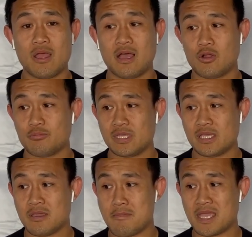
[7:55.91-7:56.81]
I'll be
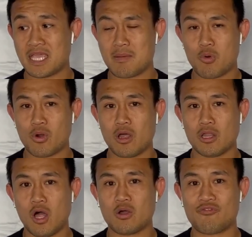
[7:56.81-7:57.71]
making more
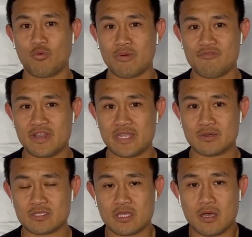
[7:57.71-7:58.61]
long-form
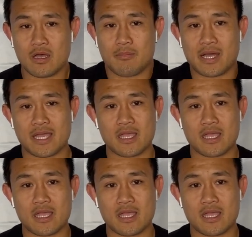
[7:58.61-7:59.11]
videos by